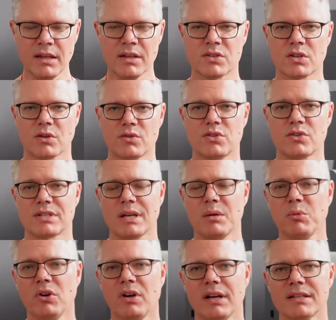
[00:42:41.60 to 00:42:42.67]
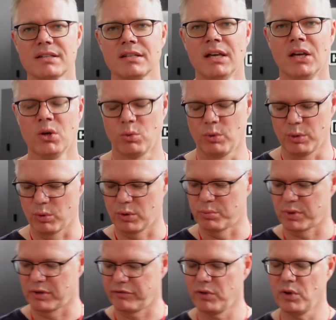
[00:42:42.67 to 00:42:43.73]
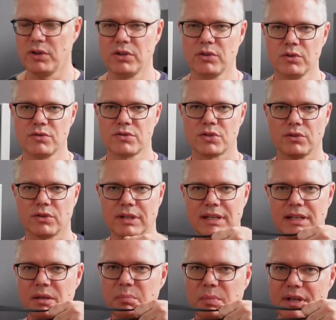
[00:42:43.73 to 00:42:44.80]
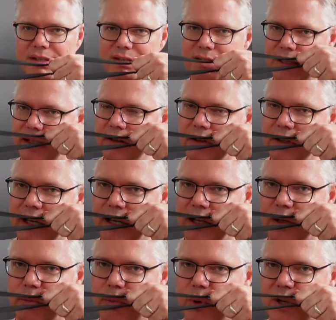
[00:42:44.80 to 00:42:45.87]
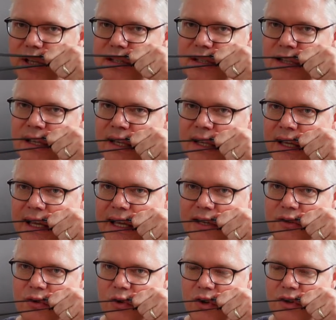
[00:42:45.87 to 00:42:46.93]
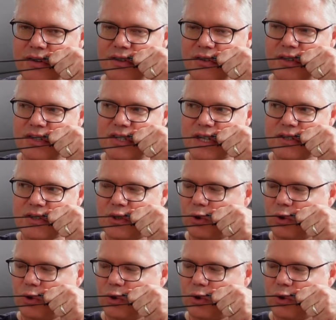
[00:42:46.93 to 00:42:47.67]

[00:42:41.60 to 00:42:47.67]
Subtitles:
So to summarize, we would prefer you to keep a single anchor point and rather adjust